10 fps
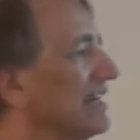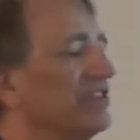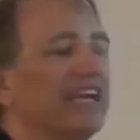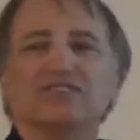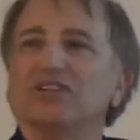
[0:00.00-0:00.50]
that
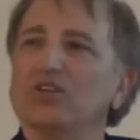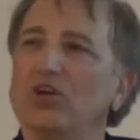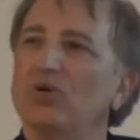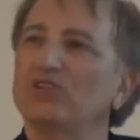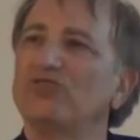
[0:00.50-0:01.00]
actually has the
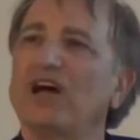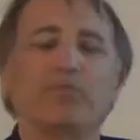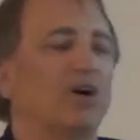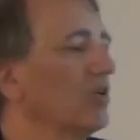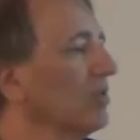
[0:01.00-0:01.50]
lowest
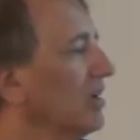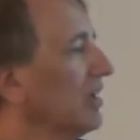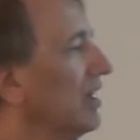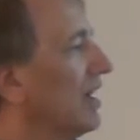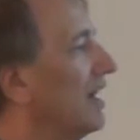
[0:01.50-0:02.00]
dropout
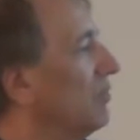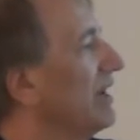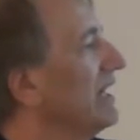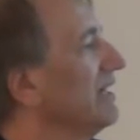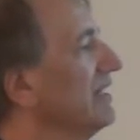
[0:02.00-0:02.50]
uh,
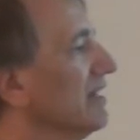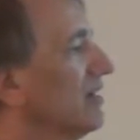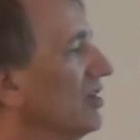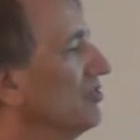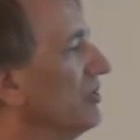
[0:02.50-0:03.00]
rate in the
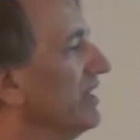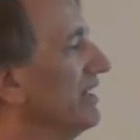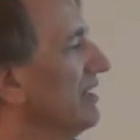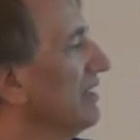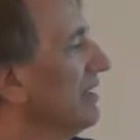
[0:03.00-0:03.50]

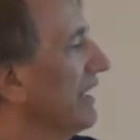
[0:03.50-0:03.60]
country,